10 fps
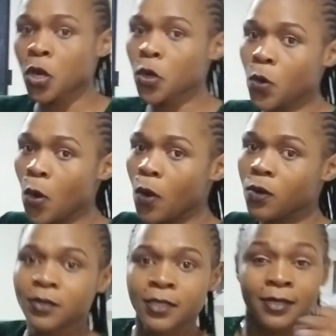
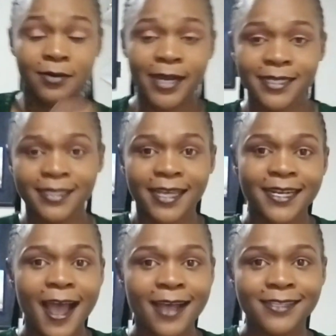grow, create
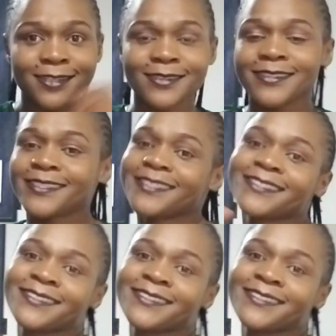side hustles,